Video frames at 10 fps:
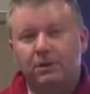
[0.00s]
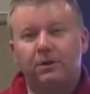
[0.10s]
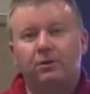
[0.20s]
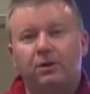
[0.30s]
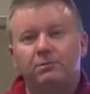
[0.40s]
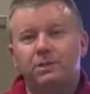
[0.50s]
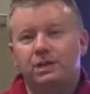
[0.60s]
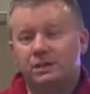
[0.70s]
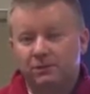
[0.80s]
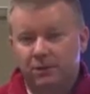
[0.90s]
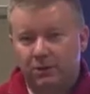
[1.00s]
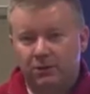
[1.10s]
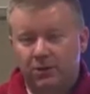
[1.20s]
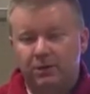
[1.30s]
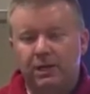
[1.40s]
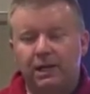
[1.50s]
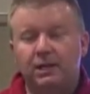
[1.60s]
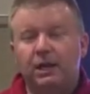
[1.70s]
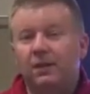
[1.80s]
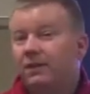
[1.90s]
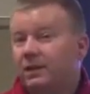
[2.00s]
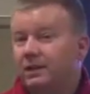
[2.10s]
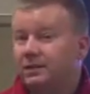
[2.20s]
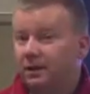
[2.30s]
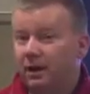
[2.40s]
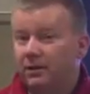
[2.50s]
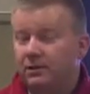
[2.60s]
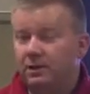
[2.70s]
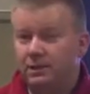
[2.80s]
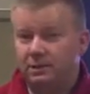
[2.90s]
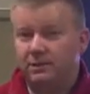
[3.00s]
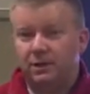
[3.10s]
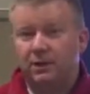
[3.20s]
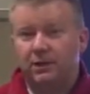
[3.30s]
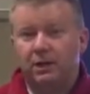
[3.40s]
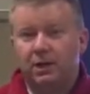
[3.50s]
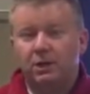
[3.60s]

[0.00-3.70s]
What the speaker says: the overall objective and the overall need, then it's not necessary.